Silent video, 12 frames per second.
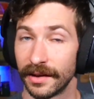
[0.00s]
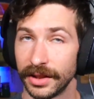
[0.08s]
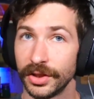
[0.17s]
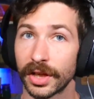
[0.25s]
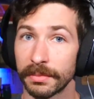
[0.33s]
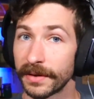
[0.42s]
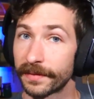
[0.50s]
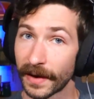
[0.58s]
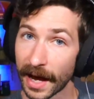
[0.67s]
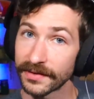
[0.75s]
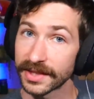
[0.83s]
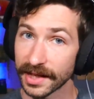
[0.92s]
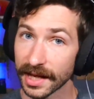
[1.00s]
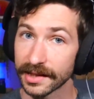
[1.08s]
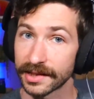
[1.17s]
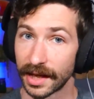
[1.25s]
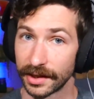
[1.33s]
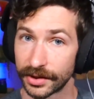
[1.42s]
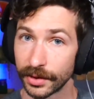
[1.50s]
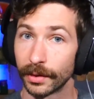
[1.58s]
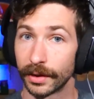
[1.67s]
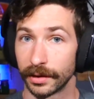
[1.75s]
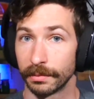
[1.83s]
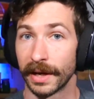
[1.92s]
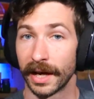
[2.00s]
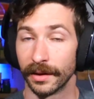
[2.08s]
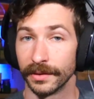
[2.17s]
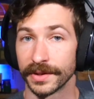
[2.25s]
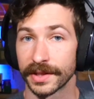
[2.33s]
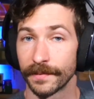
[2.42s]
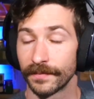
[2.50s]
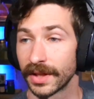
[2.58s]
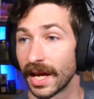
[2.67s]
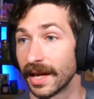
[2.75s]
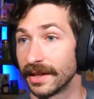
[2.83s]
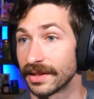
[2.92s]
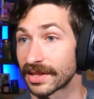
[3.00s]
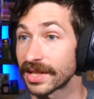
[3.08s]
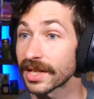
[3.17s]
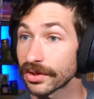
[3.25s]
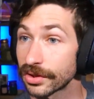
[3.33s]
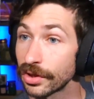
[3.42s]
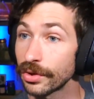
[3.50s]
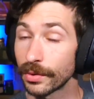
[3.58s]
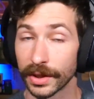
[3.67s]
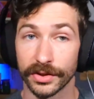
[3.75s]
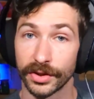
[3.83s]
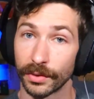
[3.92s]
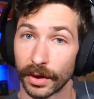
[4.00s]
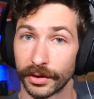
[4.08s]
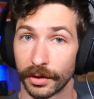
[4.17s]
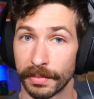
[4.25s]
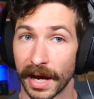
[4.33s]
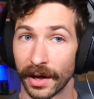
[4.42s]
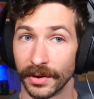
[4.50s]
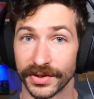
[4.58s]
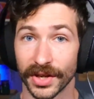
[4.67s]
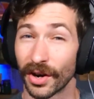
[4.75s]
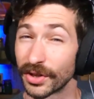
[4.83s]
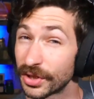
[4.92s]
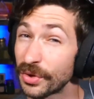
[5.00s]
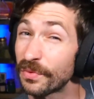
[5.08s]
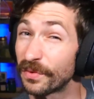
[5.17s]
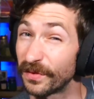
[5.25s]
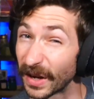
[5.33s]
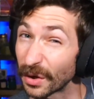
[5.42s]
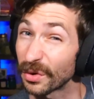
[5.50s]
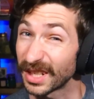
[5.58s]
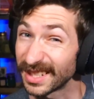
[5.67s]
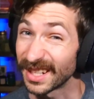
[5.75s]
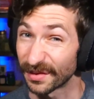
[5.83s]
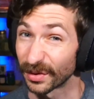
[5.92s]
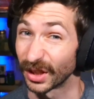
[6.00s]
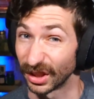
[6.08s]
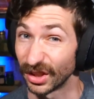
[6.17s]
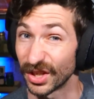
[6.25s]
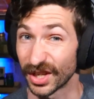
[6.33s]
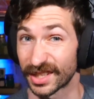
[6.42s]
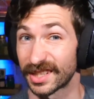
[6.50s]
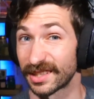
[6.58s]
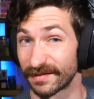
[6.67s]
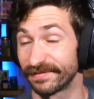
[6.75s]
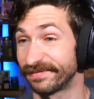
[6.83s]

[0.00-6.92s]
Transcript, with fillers: You could be five, six, and 200 pounds, and six, two, and 200 pounds are two very different looks